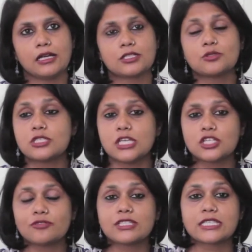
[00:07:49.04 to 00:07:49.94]

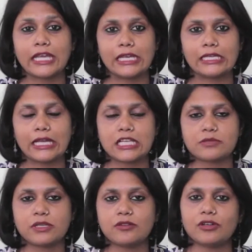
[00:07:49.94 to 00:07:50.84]
Association with Scalene
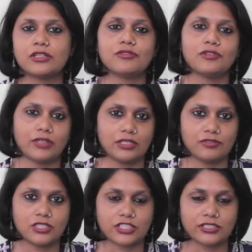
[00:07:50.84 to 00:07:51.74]
has been a wonderful,
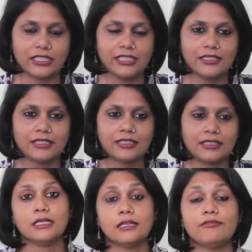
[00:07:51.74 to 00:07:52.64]
wonderful journey.
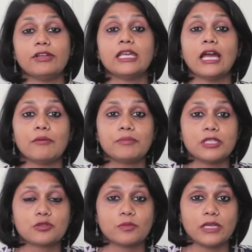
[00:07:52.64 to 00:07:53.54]
Very
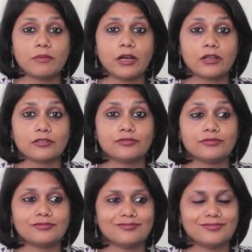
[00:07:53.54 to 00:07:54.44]
happy to be a part of
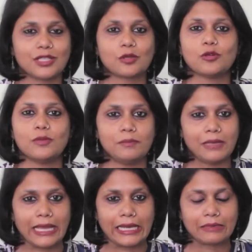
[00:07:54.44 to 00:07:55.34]
a global
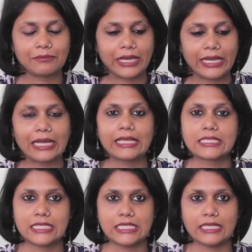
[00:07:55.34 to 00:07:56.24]
brand like
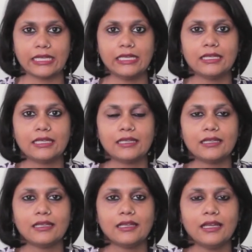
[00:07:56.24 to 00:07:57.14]
CDI,
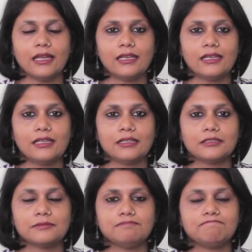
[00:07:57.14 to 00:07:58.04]
and
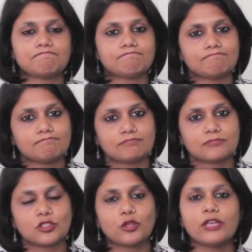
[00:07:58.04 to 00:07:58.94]

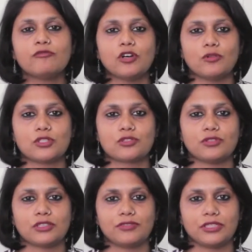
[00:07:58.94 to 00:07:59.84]
looking forward to
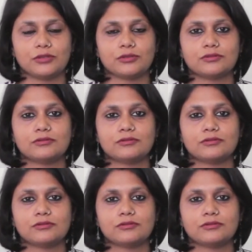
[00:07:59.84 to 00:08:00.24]
work with you.